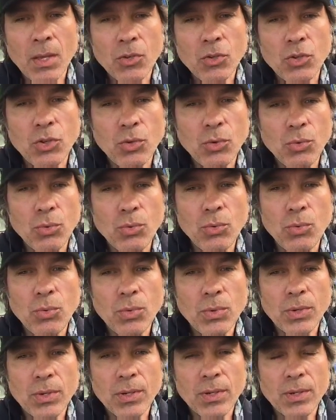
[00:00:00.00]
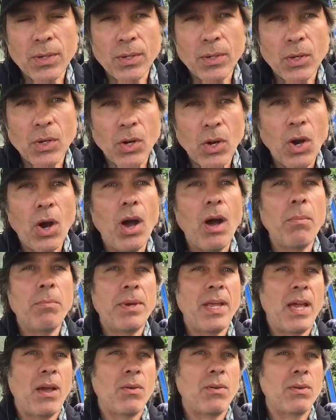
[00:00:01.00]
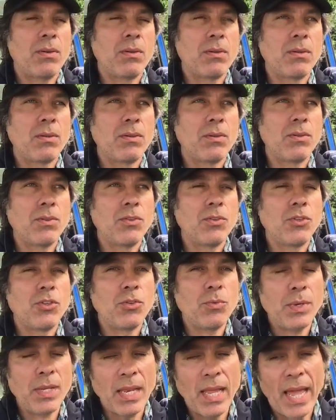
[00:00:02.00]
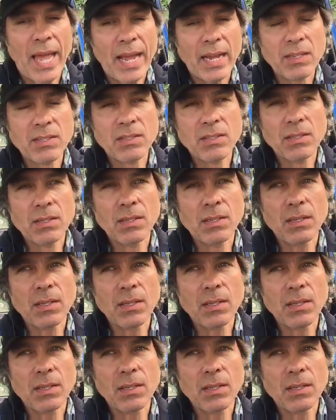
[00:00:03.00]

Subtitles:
to calm down, to relax,